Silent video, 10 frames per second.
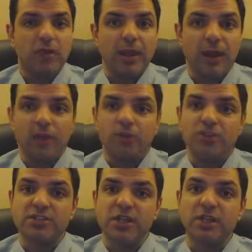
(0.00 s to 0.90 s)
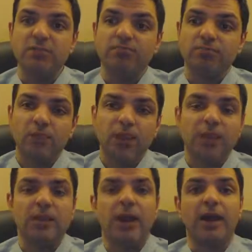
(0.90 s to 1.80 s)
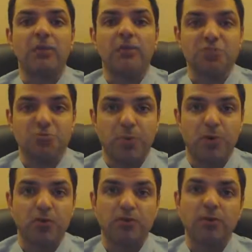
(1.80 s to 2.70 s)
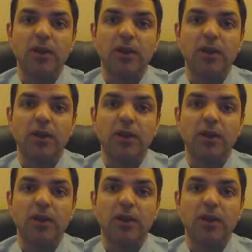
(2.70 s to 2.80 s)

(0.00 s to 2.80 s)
calories in and calories burned,